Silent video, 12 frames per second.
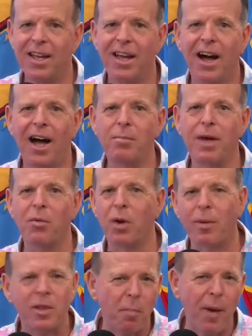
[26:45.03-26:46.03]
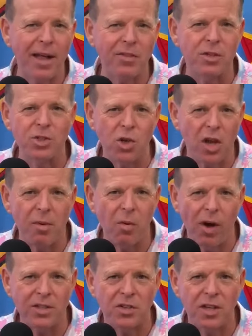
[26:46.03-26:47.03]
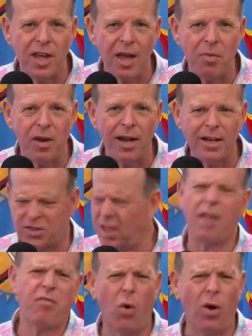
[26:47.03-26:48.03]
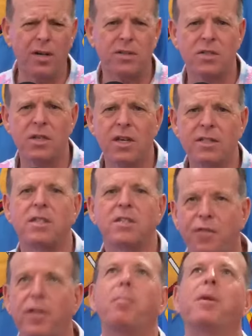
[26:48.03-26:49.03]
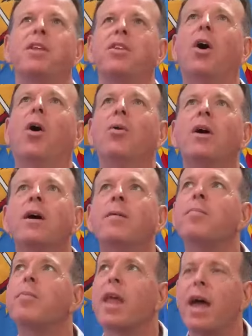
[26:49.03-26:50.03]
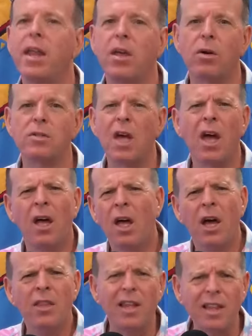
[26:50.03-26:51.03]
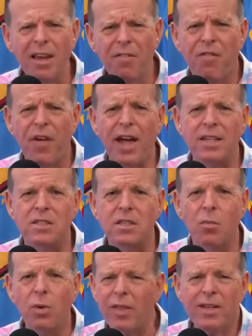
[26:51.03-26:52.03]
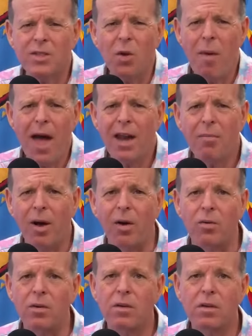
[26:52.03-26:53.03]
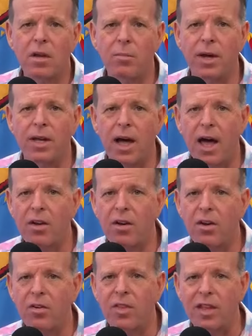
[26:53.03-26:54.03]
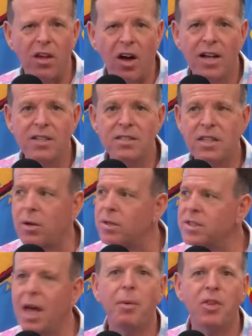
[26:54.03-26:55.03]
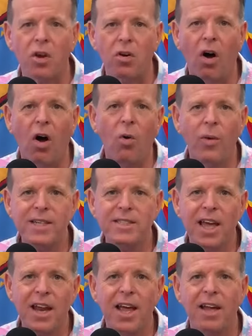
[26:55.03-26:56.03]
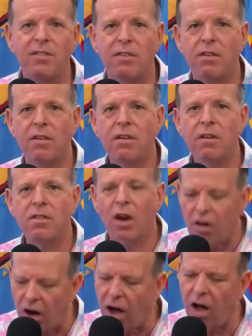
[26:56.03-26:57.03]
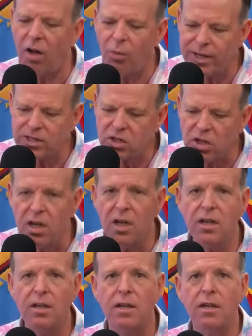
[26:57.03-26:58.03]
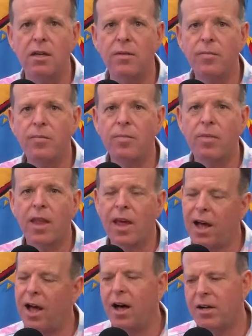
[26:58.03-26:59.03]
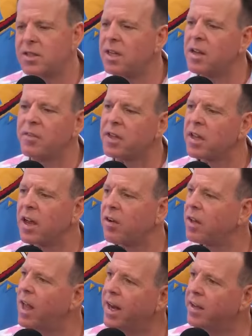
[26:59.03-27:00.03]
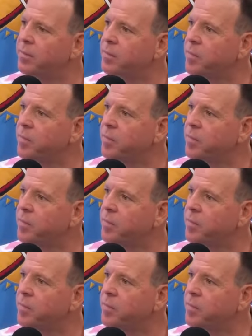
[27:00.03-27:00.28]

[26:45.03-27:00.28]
I'm like, what about the Panthers? You going to be watching the game tonight? He's like, of course. He's flipping the dough. And he goes, the Leaf fans, what are they so mad about? I'm like, I don't know. They lost? He goes, yeah, but they're always in it. They're always good. How's that different than Carolina?